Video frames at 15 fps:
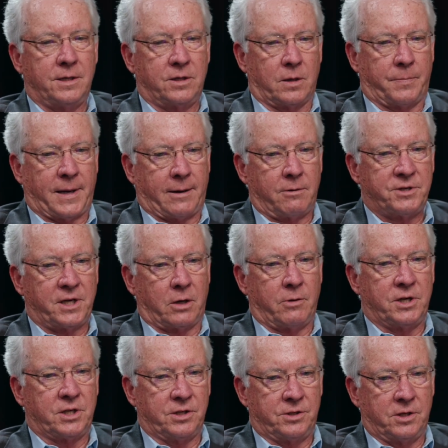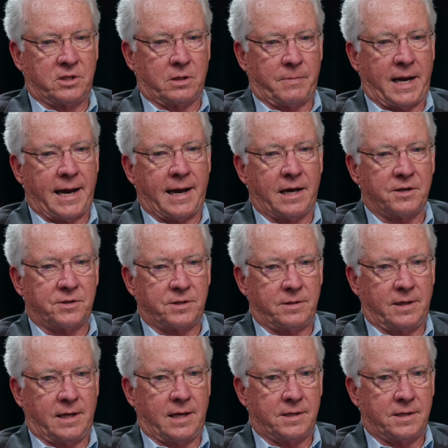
So the power generation system has